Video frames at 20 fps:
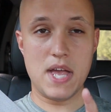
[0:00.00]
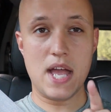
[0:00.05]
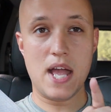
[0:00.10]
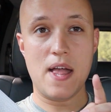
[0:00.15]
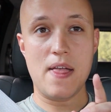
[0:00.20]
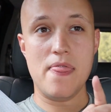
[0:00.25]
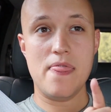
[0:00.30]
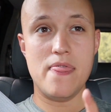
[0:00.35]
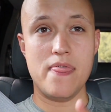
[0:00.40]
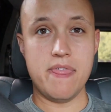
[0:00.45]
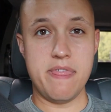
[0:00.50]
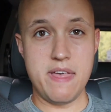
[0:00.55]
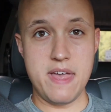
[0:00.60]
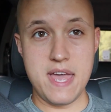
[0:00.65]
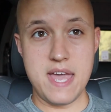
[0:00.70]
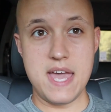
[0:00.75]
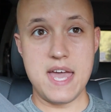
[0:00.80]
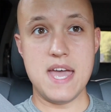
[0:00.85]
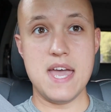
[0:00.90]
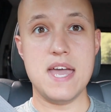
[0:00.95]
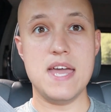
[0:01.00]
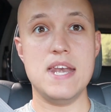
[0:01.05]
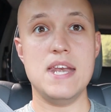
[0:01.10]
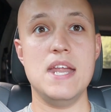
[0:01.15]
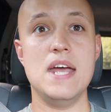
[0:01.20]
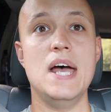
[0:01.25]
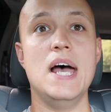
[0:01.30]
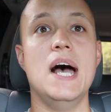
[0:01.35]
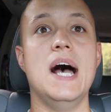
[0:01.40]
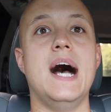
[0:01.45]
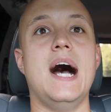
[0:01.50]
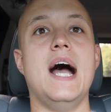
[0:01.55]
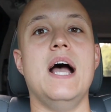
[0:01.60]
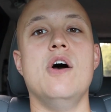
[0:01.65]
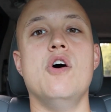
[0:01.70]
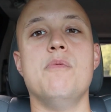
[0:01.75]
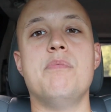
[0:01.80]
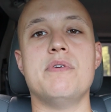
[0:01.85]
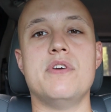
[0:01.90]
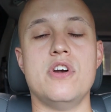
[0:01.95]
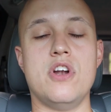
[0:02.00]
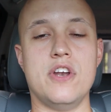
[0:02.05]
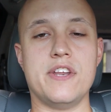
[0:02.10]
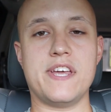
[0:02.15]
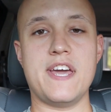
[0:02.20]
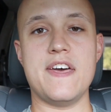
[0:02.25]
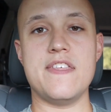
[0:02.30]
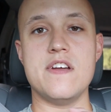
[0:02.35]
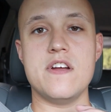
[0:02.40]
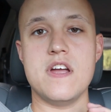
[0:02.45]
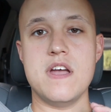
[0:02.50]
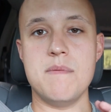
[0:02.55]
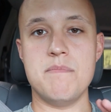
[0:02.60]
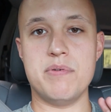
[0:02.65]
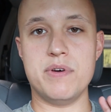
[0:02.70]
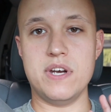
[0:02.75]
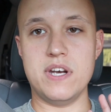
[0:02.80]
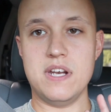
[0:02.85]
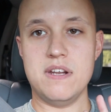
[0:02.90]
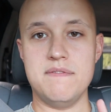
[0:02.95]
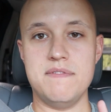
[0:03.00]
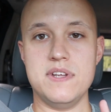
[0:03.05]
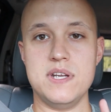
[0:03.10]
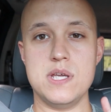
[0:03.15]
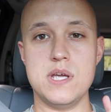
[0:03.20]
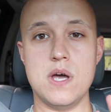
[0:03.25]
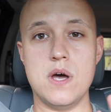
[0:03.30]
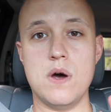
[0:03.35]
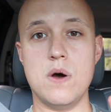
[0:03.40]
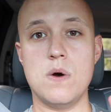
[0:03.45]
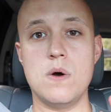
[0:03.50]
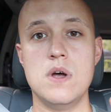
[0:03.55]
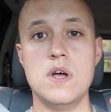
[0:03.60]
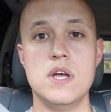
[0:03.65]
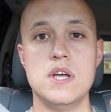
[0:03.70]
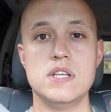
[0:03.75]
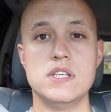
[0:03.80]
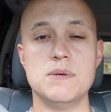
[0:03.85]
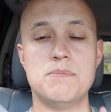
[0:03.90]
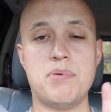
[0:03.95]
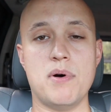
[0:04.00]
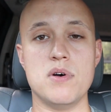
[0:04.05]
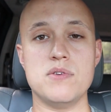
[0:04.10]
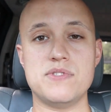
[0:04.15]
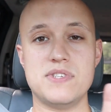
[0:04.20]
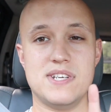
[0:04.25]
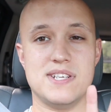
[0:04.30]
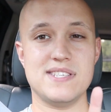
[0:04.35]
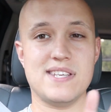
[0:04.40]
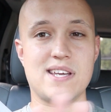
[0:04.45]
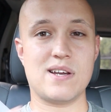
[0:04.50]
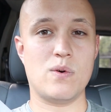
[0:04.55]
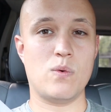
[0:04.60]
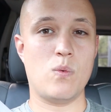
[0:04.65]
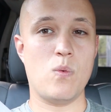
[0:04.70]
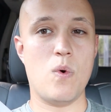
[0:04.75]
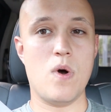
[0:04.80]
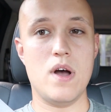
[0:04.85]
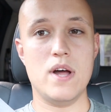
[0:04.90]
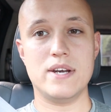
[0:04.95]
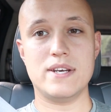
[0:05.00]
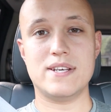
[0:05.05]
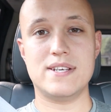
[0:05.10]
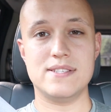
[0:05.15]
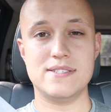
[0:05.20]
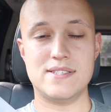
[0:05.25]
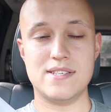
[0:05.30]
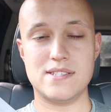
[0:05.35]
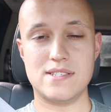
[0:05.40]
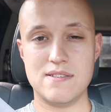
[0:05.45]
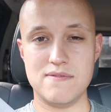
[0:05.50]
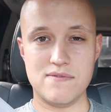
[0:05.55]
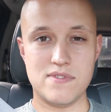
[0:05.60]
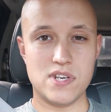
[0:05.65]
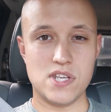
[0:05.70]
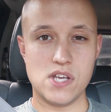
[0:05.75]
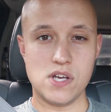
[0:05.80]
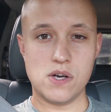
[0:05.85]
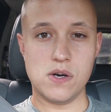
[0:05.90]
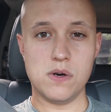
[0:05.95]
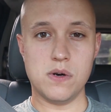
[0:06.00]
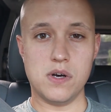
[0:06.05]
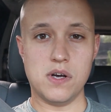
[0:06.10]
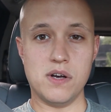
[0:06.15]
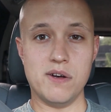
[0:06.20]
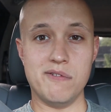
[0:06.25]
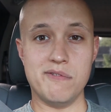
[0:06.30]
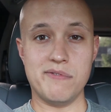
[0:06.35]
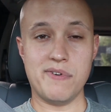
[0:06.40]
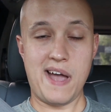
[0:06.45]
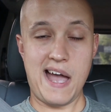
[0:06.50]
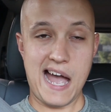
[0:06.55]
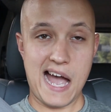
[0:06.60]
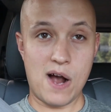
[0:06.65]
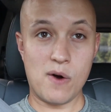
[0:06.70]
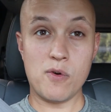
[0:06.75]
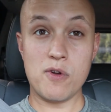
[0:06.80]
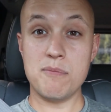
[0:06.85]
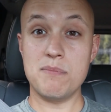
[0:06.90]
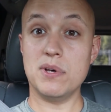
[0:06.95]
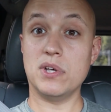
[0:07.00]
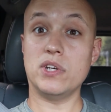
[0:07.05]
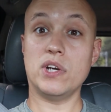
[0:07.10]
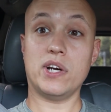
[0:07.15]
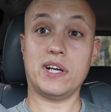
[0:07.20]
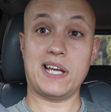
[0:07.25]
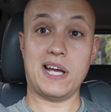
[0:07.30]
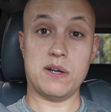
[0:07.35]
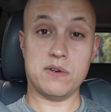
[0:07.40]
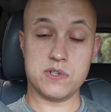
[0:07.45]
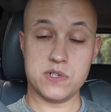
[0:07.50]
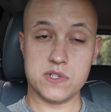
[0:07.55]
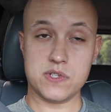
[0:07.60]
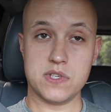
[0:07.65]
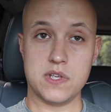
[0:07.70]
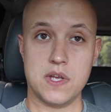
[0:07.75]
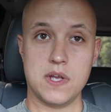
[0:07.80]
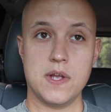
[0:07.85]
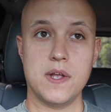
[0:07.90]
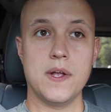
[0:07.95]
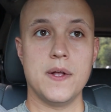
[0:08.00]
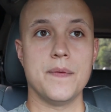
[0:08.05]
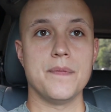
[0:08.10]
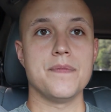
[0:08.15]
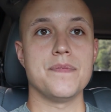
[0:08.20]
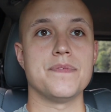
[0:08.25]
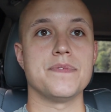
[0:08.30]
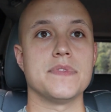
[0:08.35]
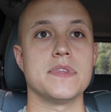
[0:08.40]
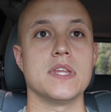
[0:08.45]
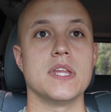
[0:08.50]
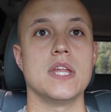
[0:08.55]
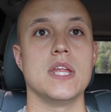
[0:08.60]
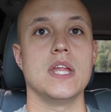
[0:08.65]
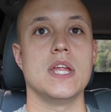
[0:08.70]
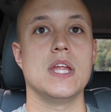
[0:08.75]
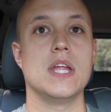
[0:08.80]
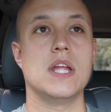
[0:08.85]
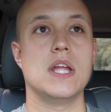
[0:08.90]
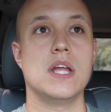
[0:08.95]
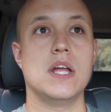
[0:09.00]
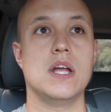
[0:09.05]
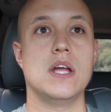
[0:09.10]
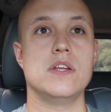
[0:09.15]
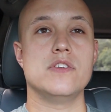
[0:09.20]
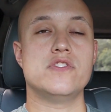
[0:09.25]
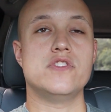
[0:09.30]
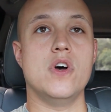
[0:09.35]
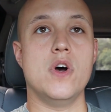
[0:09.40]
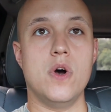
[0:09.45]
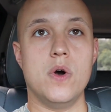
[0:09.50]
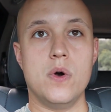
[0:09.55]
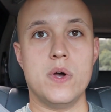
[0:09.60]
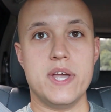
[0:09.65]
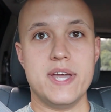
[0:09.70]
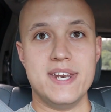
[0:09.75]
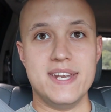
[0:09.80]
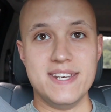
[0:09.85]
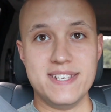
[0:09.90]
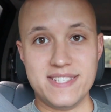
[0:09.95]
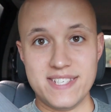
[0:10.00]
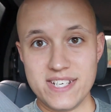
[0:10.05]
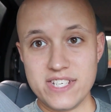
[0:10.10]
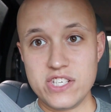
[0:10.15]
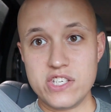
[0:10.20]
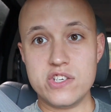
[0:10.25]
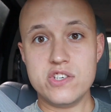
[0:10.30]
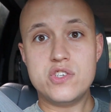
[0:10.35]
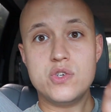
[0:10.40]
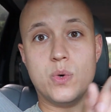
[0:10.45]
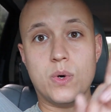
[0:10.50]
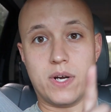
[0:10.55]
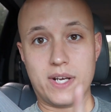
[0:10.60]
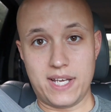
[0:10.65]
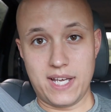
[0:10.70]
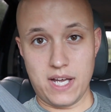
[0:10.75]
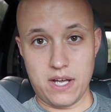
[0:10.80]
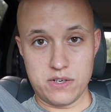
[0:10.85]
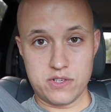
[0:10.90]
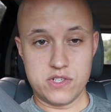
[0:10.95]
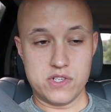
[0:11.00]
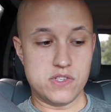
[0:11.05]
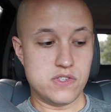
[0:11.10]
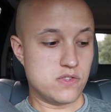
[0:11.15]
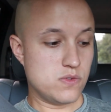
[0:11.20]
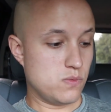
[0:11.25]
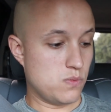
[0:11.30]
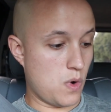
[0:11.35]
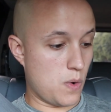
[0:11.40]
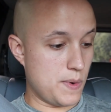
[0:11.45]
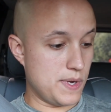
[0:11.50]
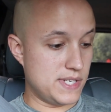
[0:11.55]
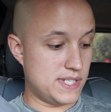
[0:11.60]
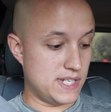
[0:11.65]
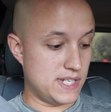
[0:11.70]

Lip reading: and then I will put it all together and put it in a video to post it as like one consistent video of how we build our couches. So in addition to our couches, what we